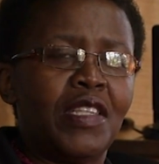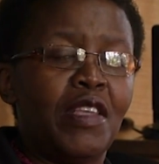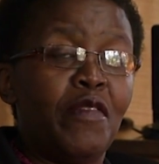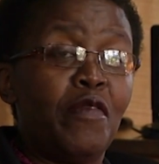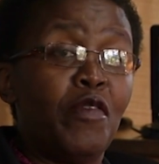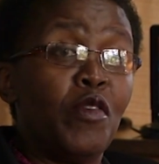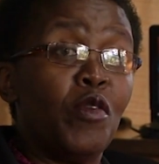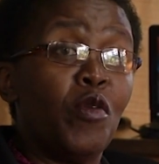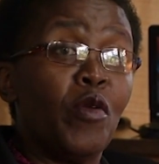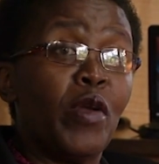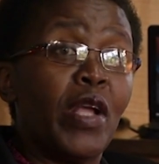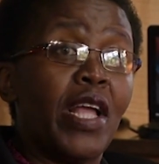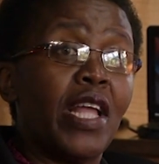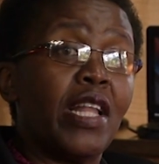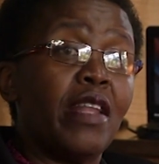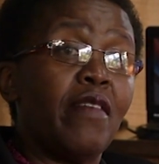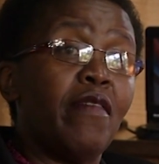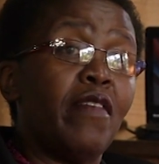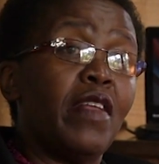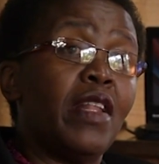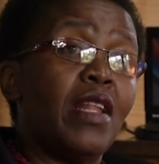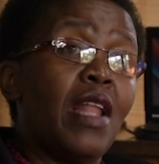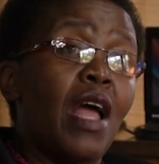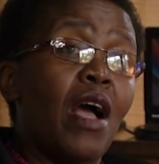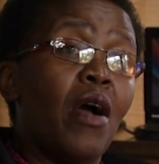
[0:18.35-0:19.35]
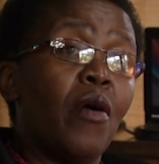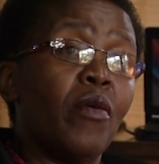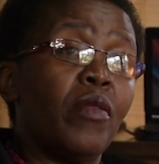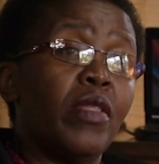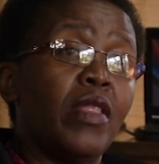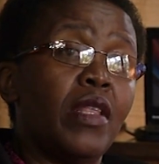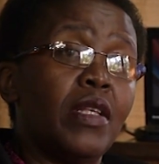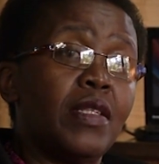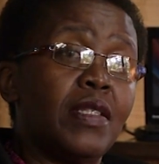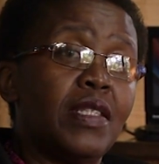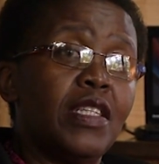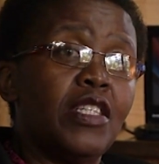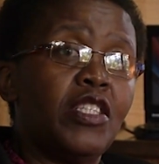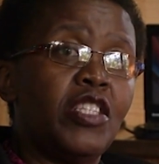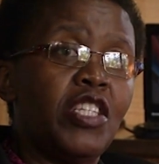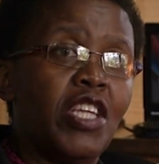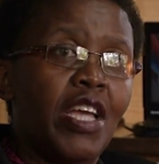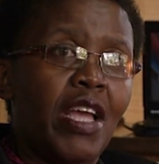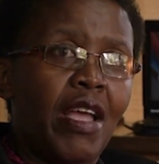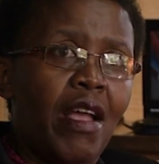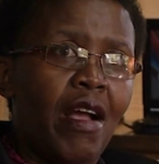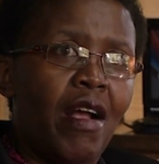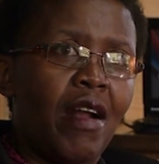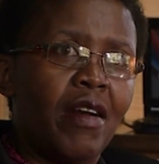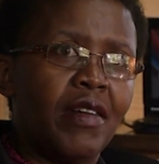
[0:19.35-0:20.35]
If you look at even how the
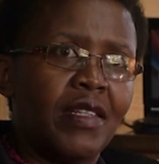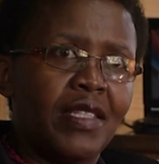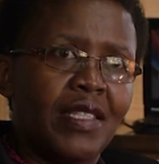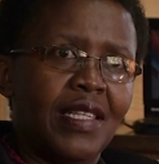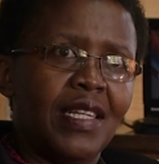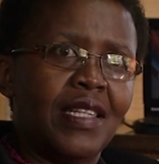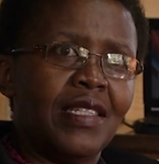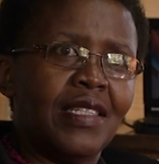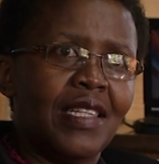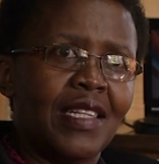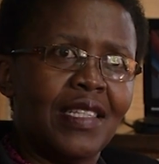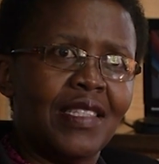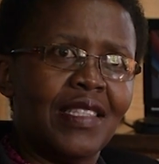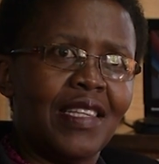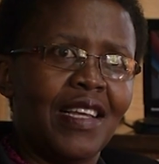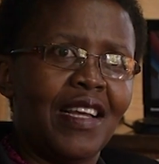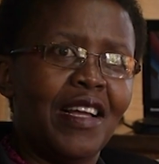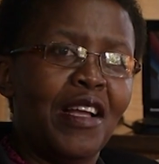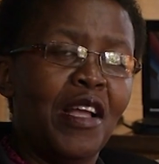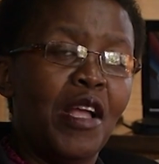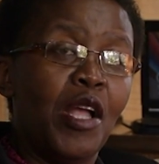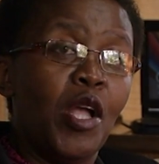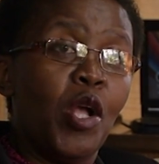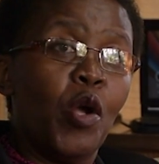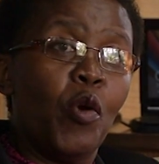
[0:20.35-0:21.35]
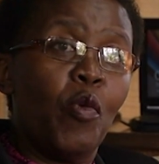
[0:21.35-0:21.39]
CGIAR centers are,